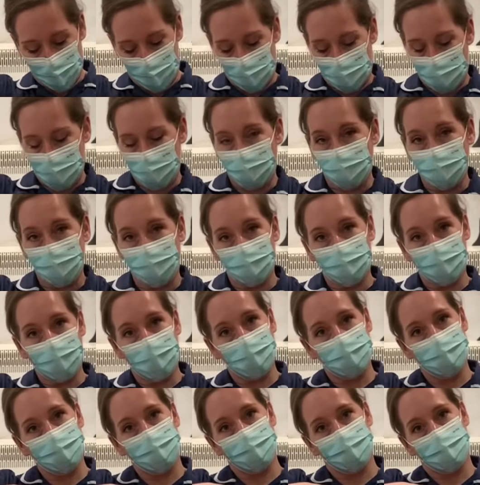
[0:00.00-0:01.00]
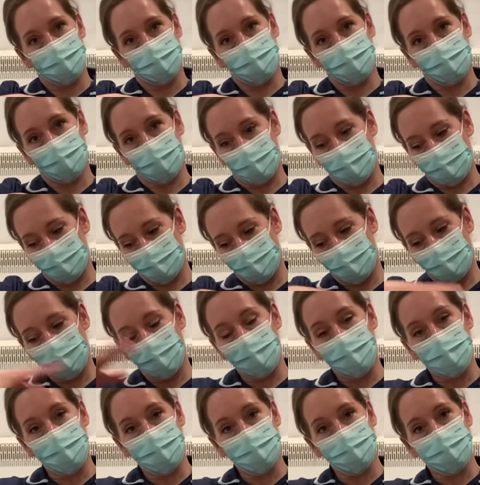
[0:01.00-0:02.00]
and the other hand on top, so they're
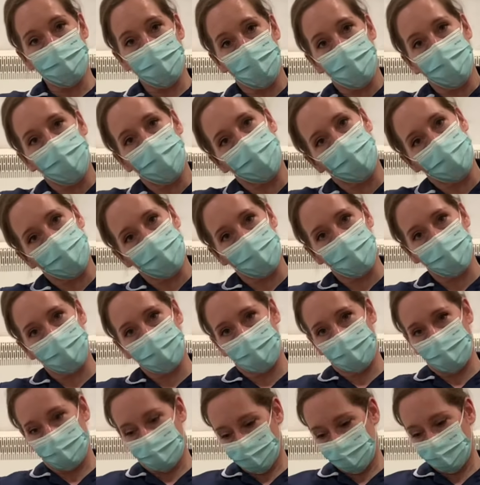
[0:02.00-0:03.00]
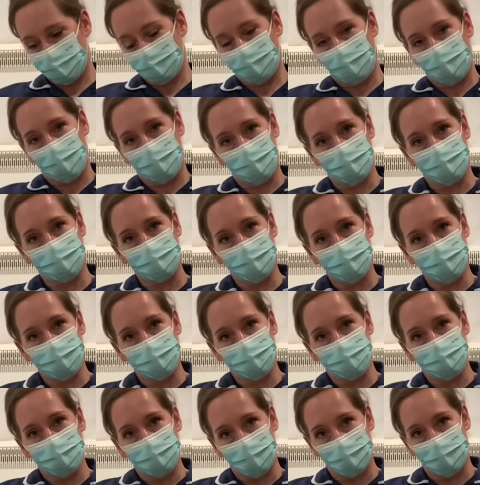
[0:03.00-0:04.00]
almost going on like a little
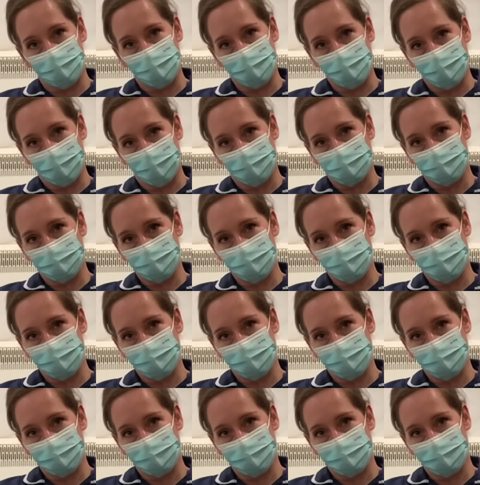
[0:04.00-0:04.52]
starfish like that.